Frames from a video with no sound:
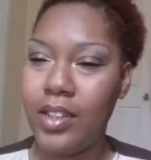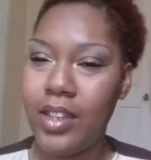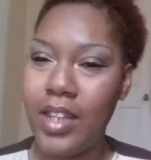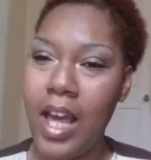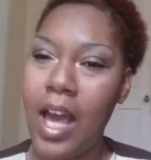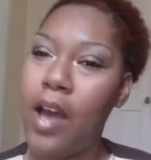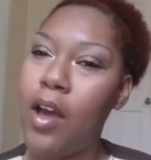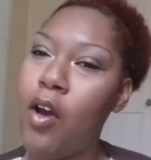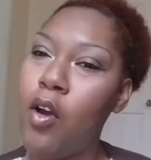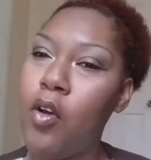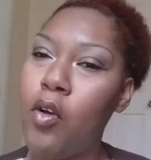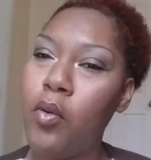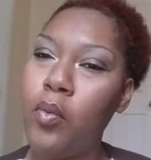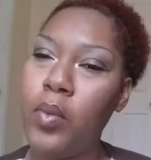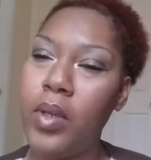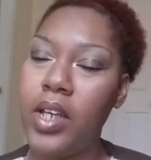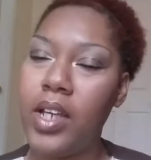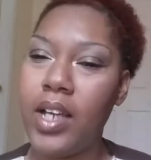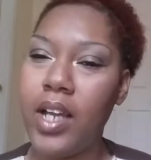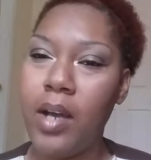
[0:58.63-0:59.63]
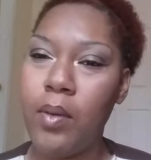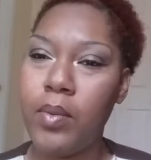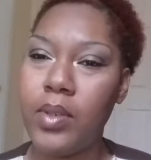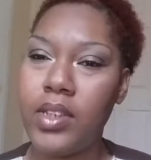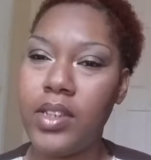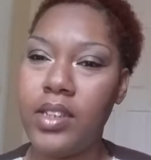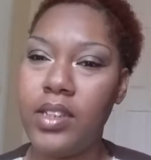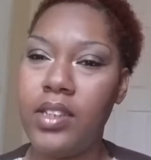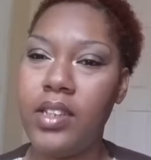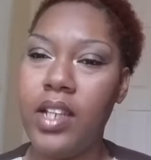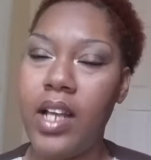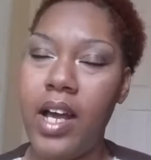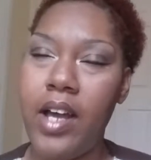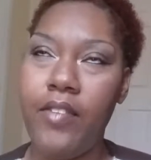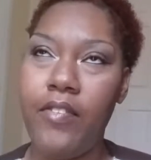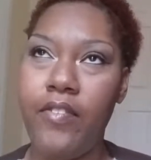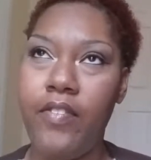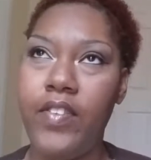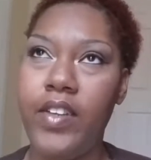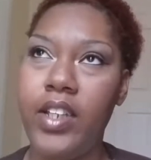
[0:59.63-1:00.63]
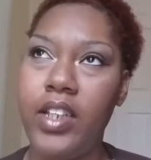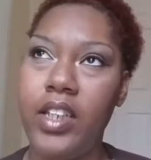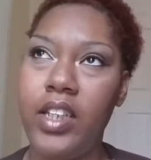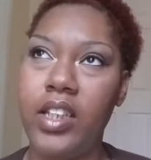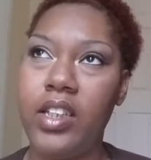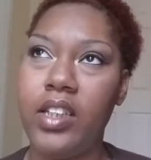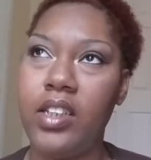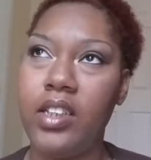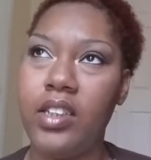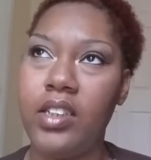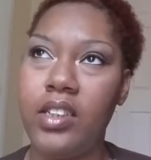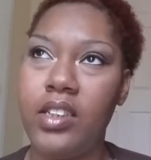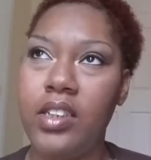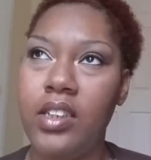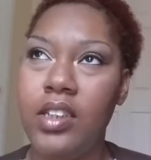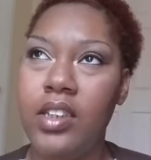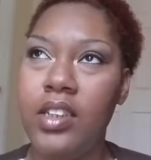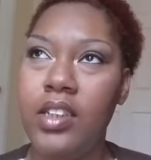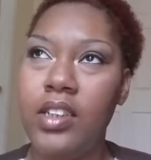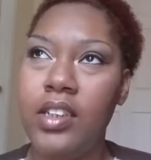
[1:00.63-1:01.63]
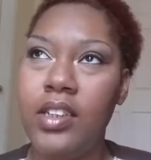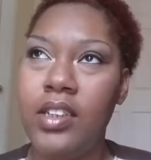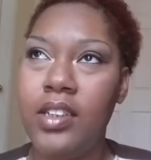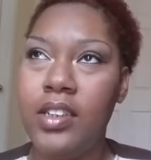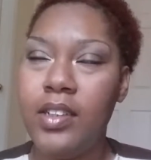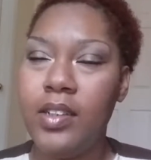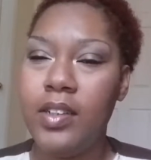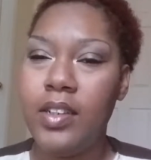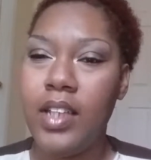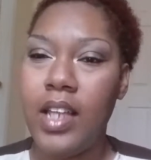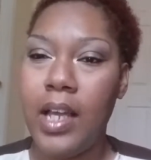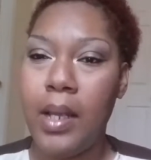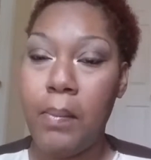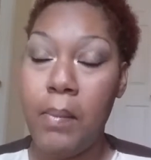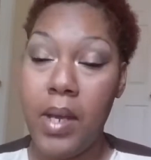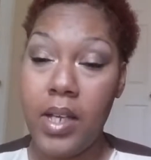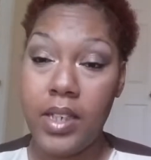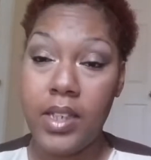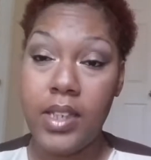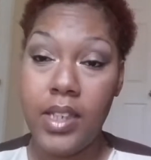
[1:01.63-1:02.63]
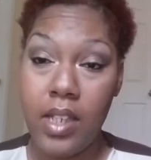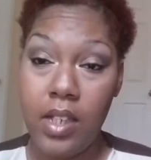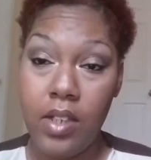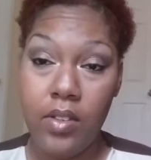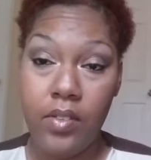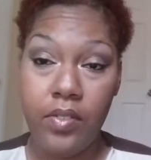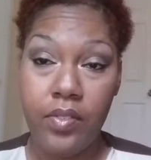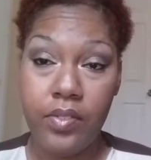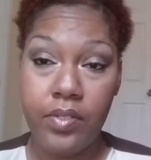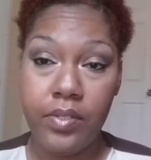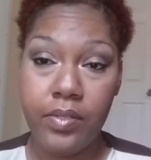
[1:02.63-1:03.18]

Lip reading: that whole week I was not feeling like myself.